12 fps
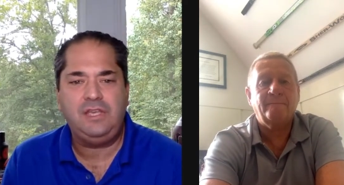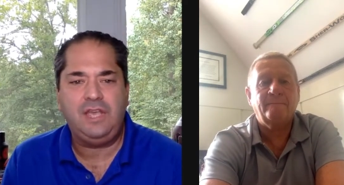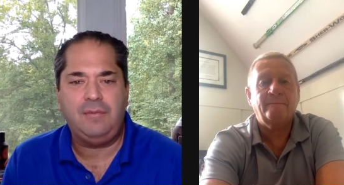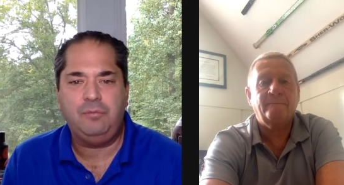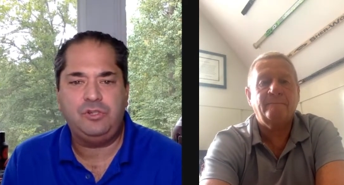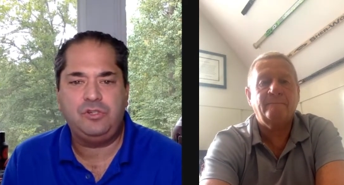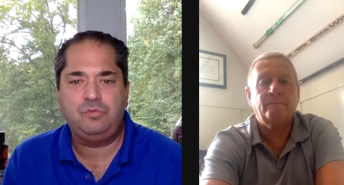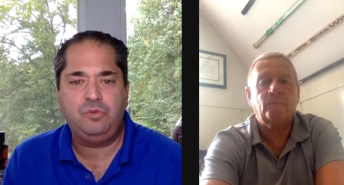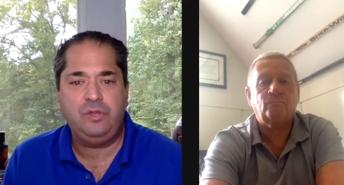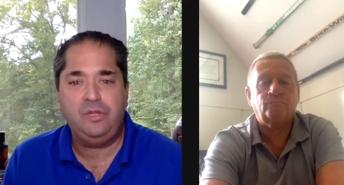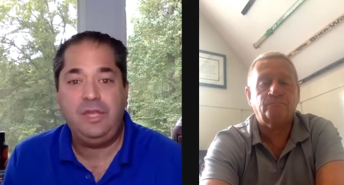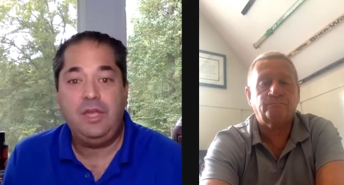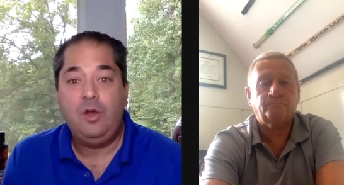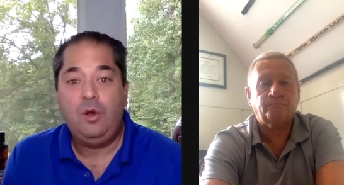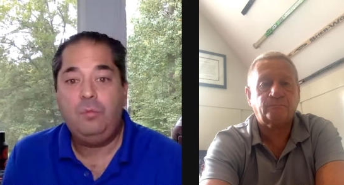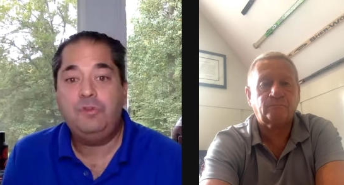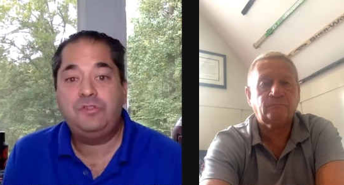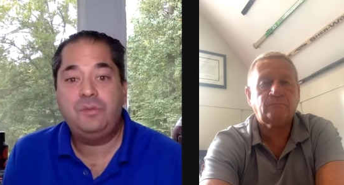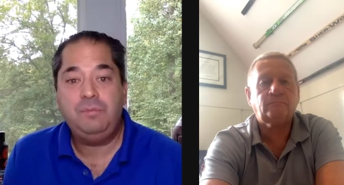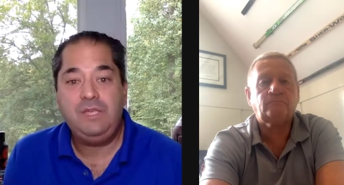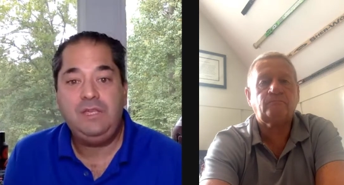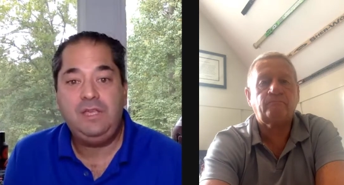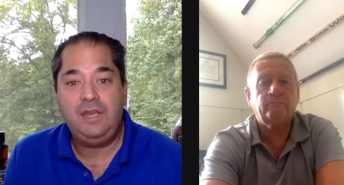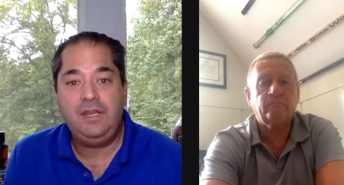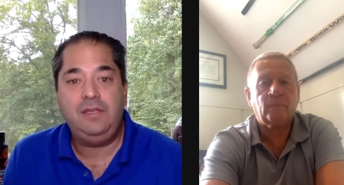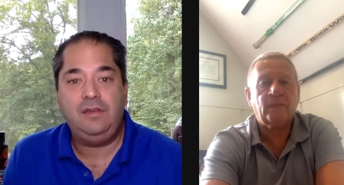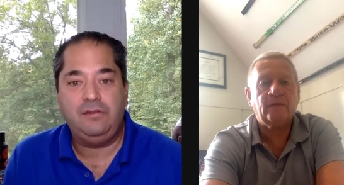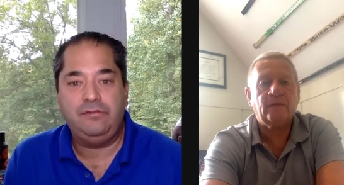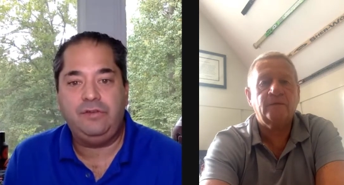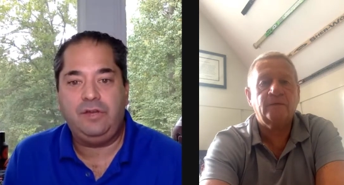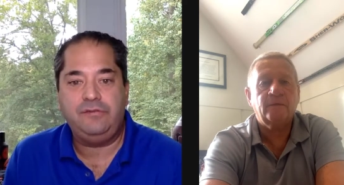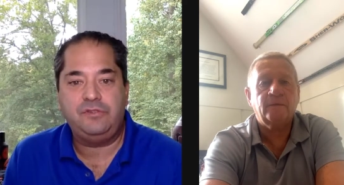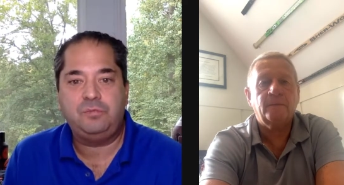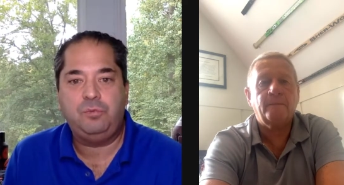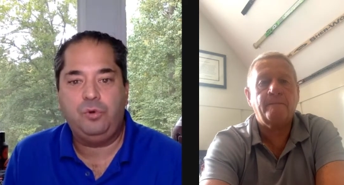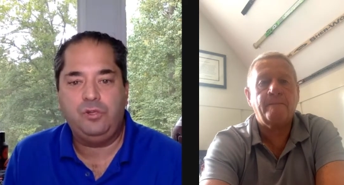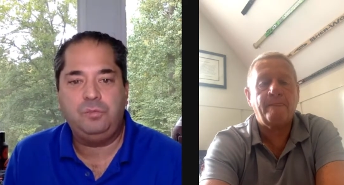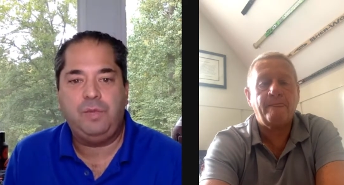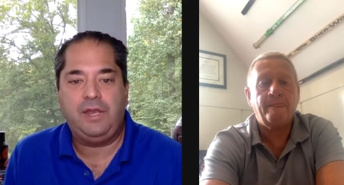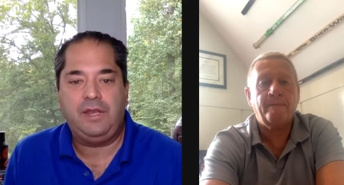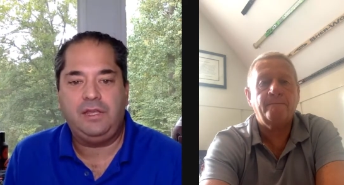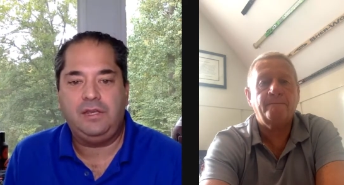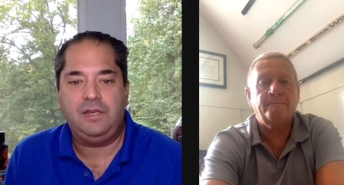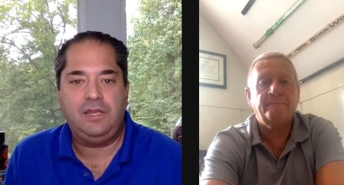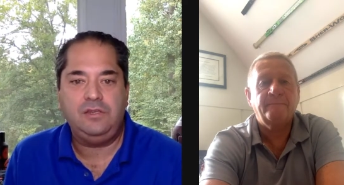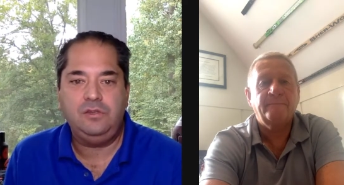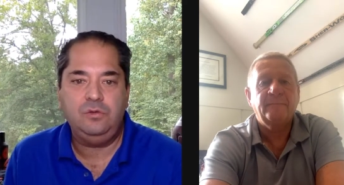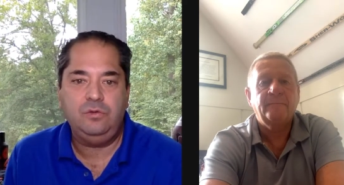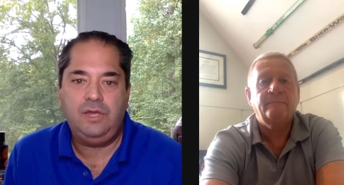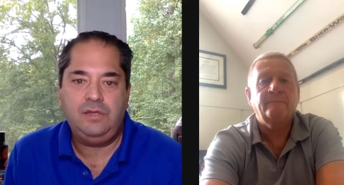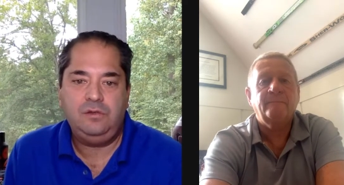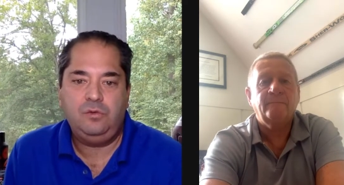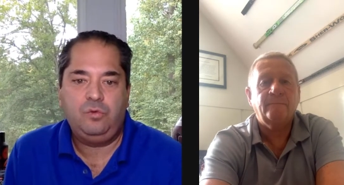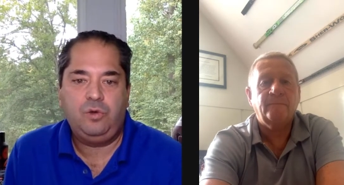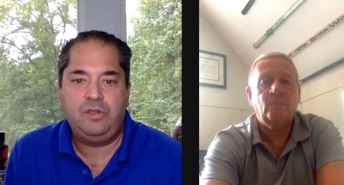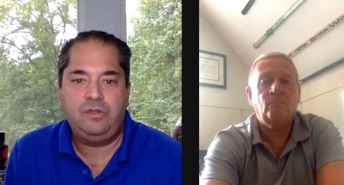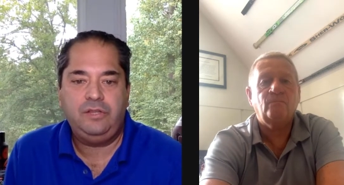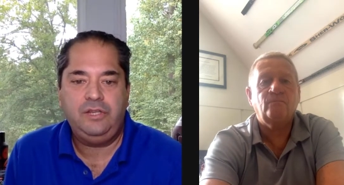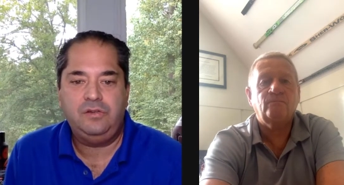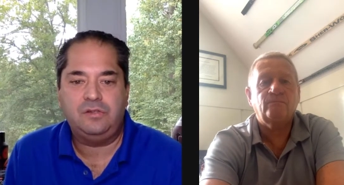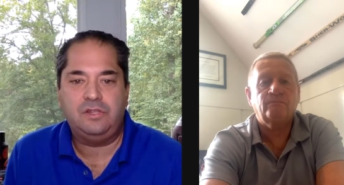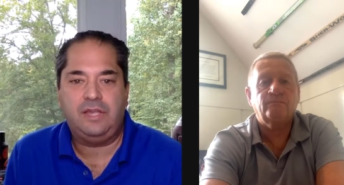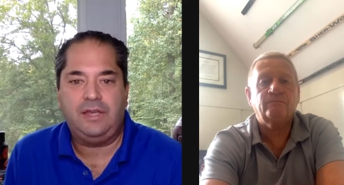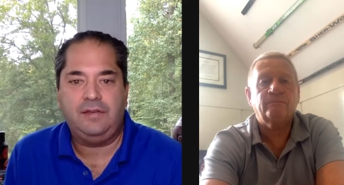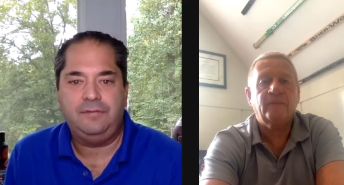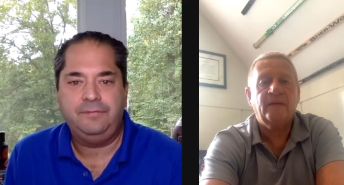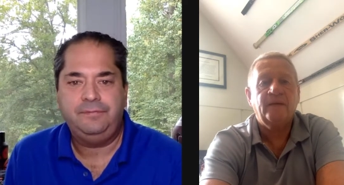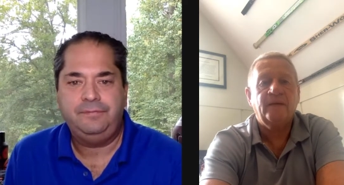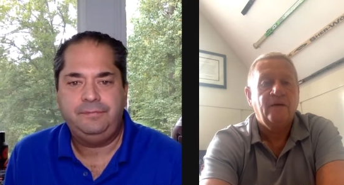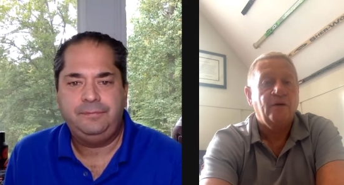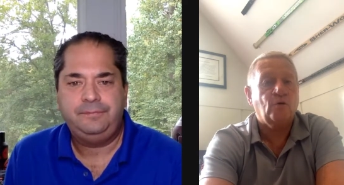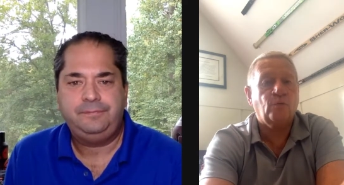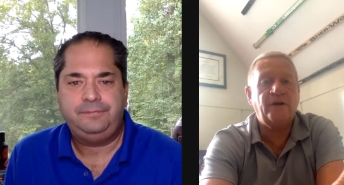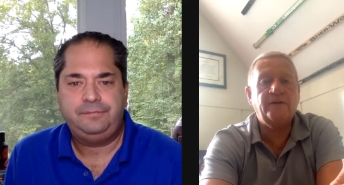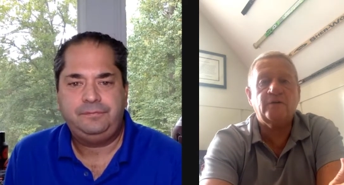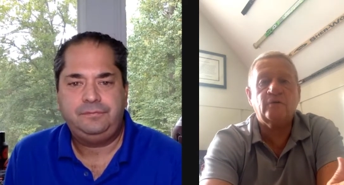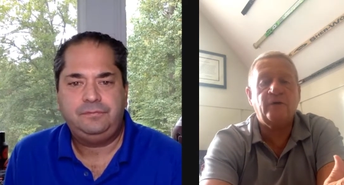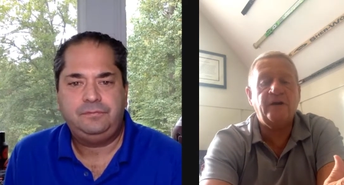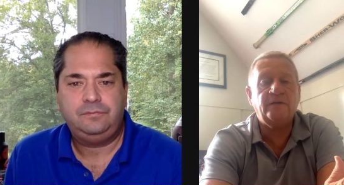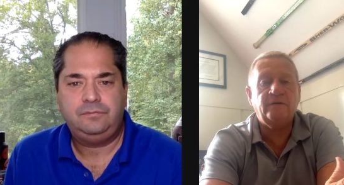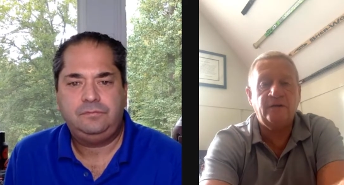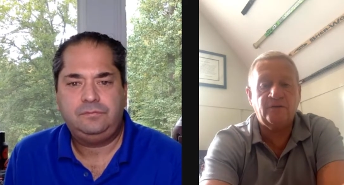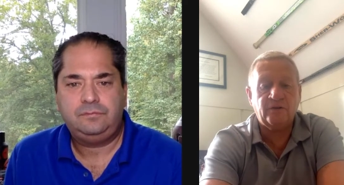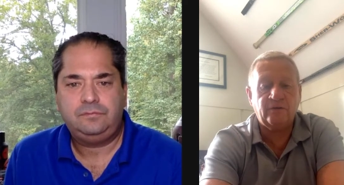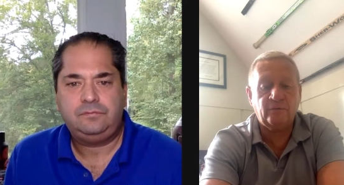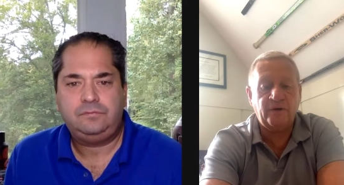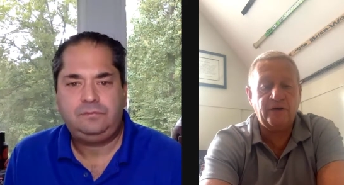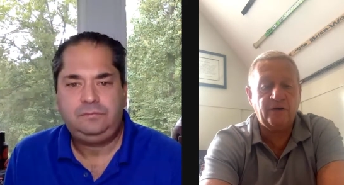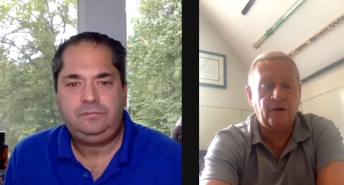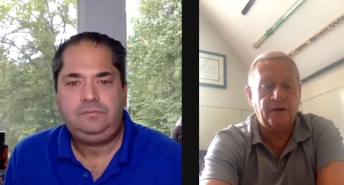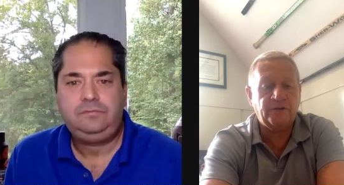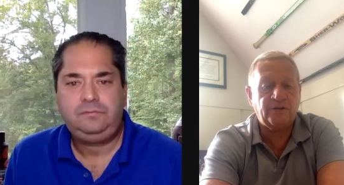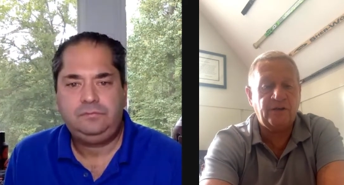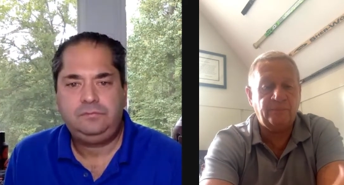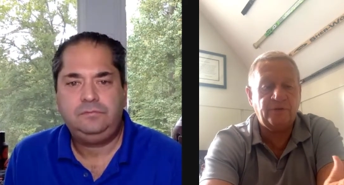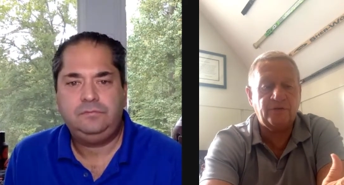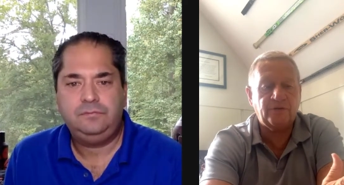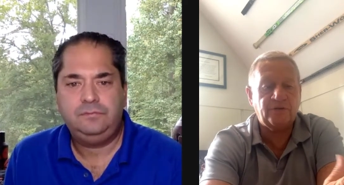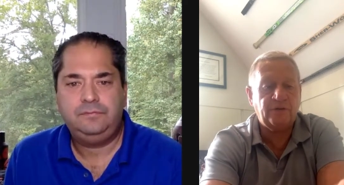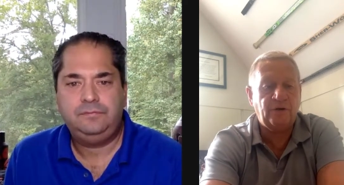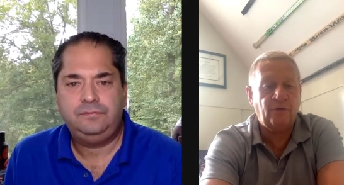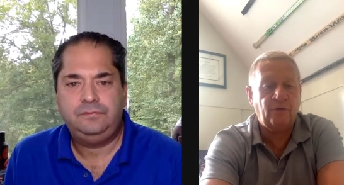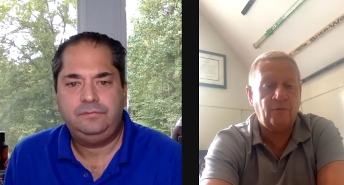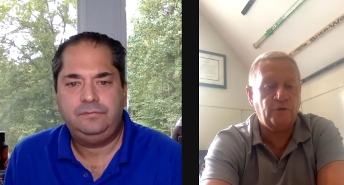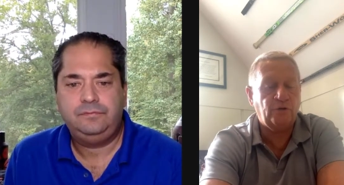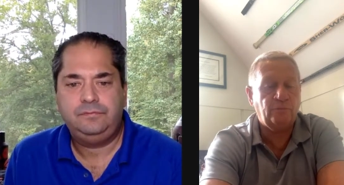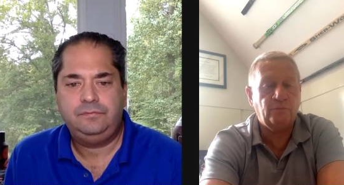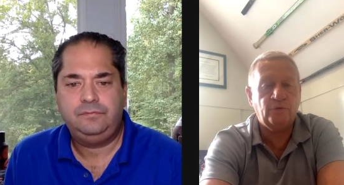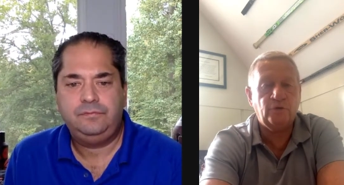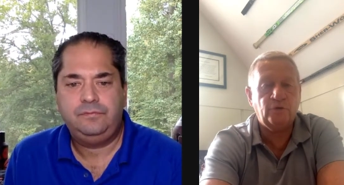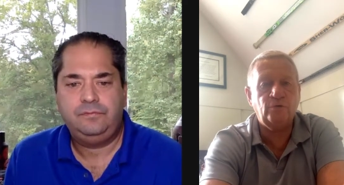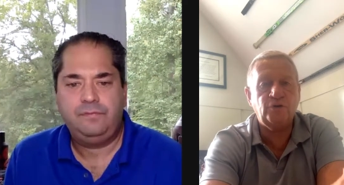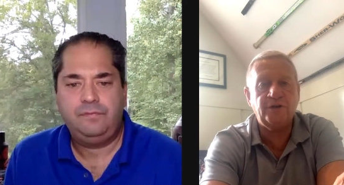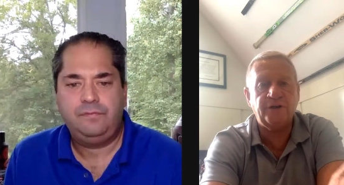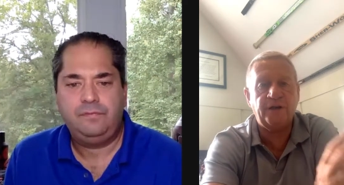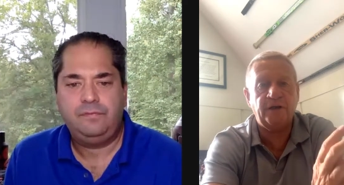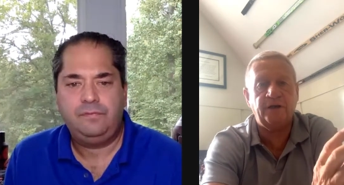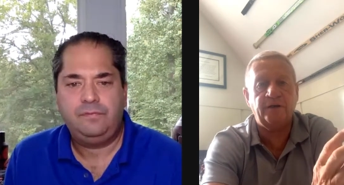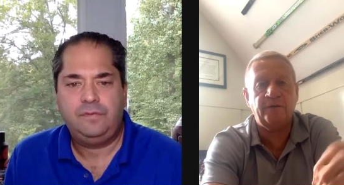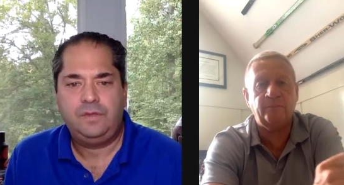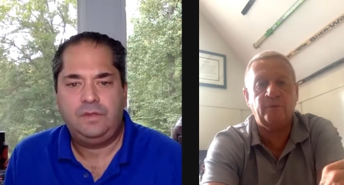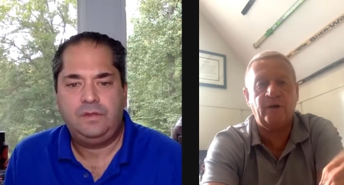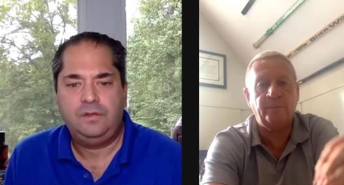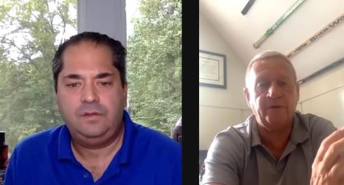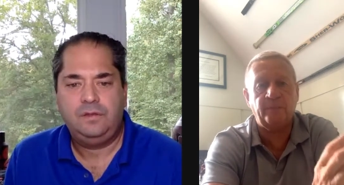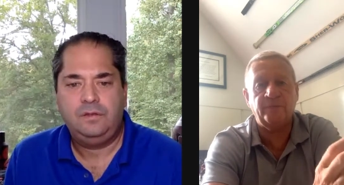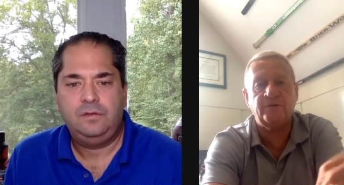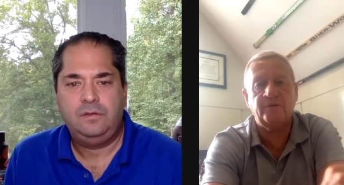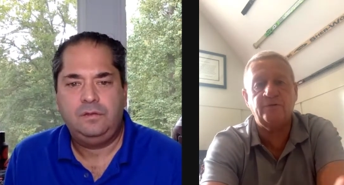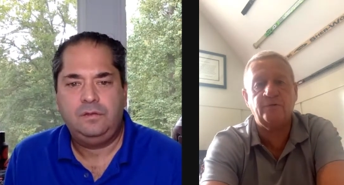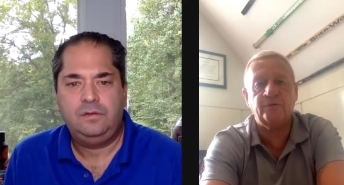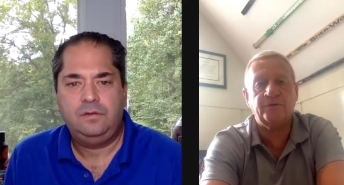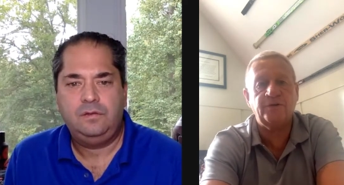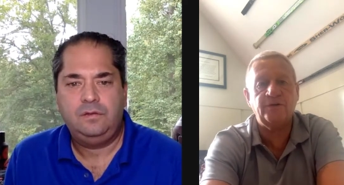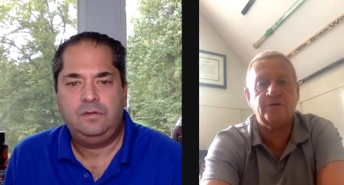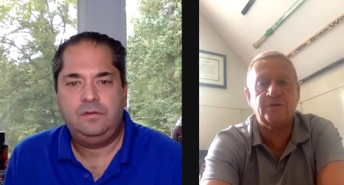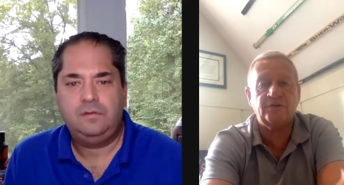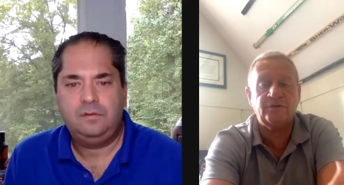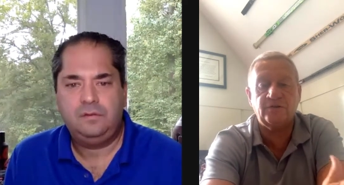Speaker 1: game, which is really almost the beginning of, of sports betting. And, and you and you were one of the leaders of that.
Speaker 2: Great, great. It's a great concept. It's, you know, huge in Canada, probably up into the Northeast. is